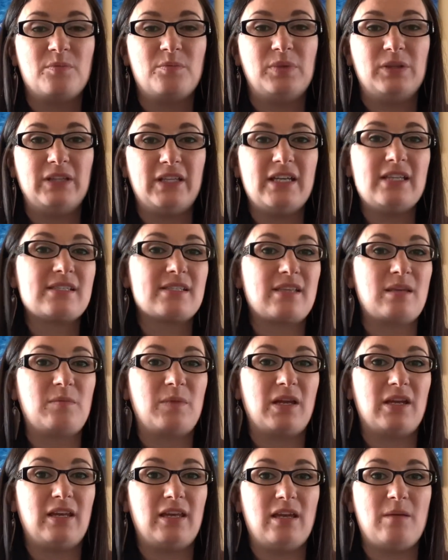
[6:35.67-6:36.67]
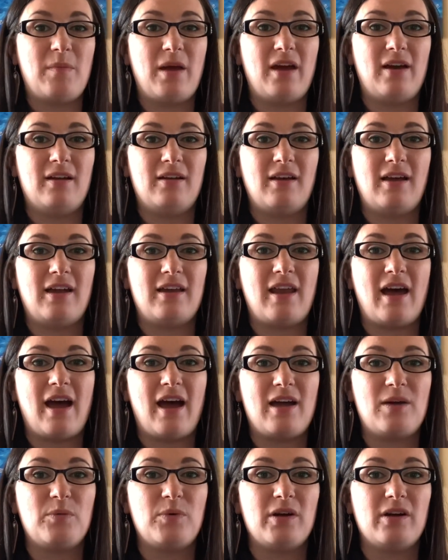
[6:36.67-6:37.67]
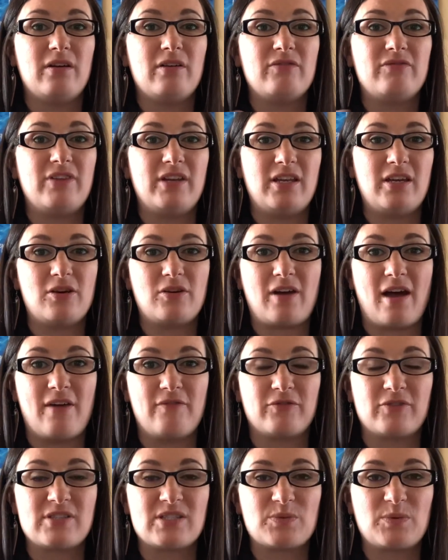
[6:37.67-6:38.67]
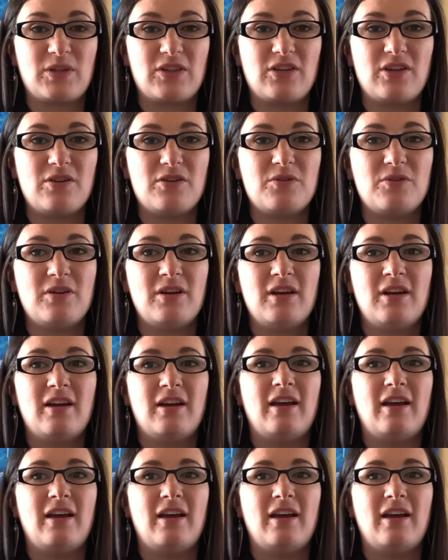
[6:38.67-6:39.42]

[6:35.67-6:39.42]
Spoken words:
please send me an email and I will video conference with you